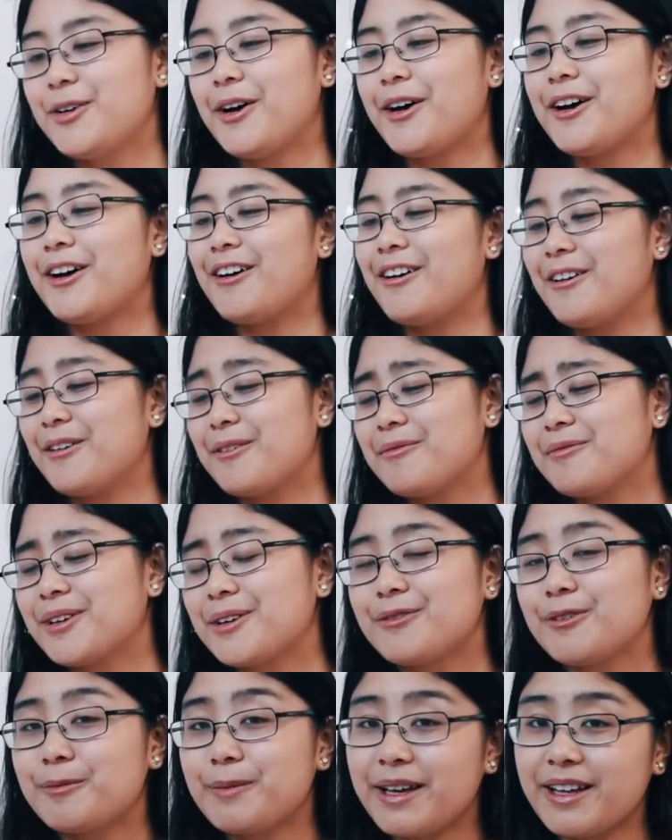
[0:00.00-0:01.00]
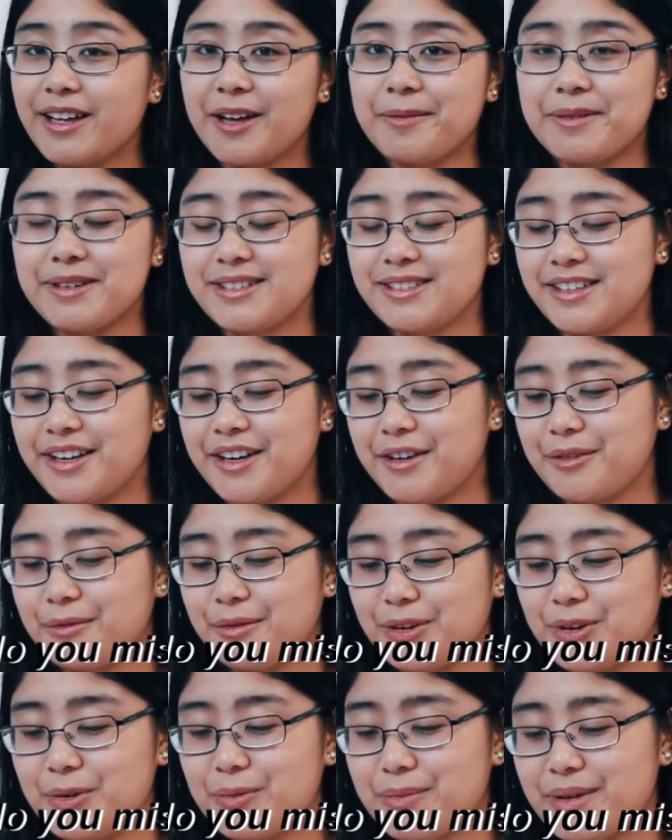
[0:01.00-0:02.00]
My roommate Emma said,
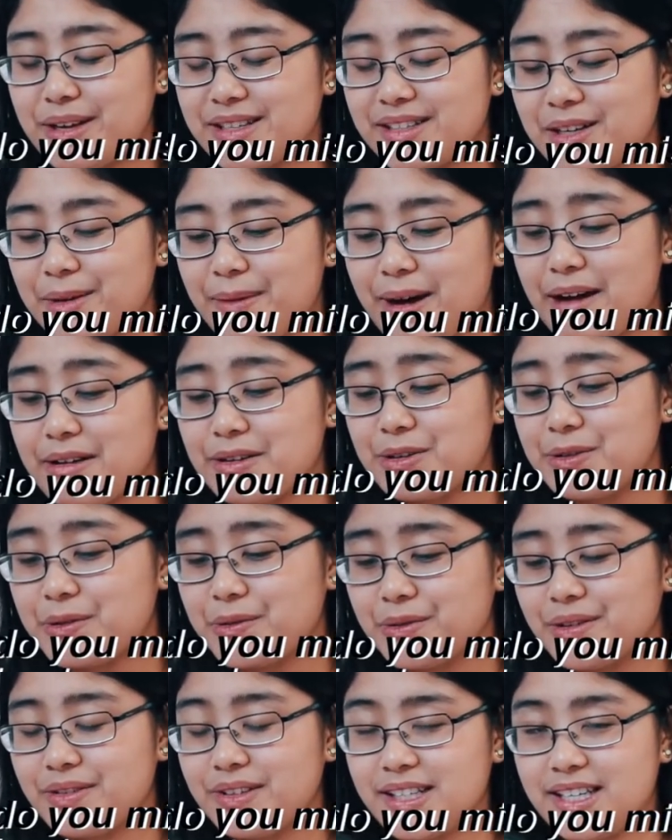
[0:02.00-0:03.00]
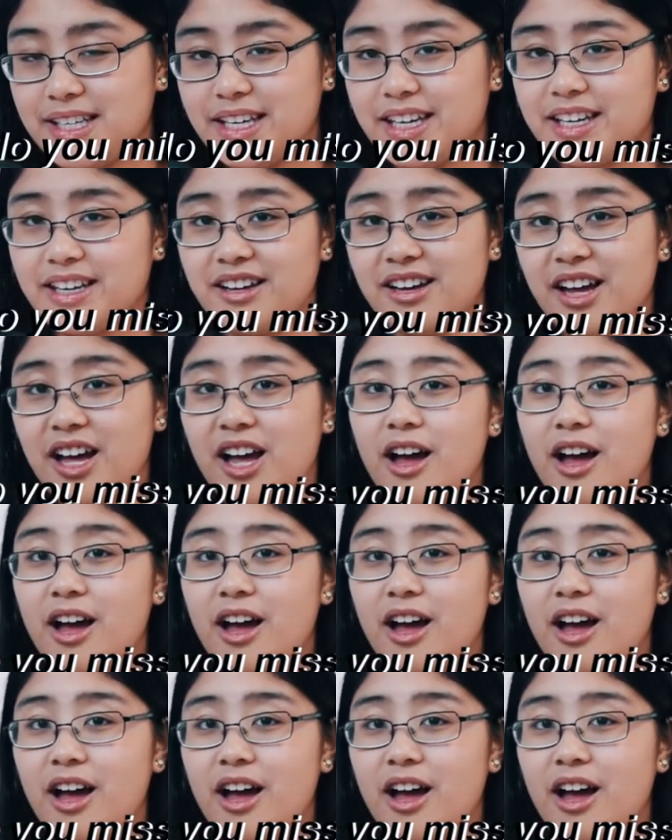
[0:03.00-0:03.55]
what do you miss about 215?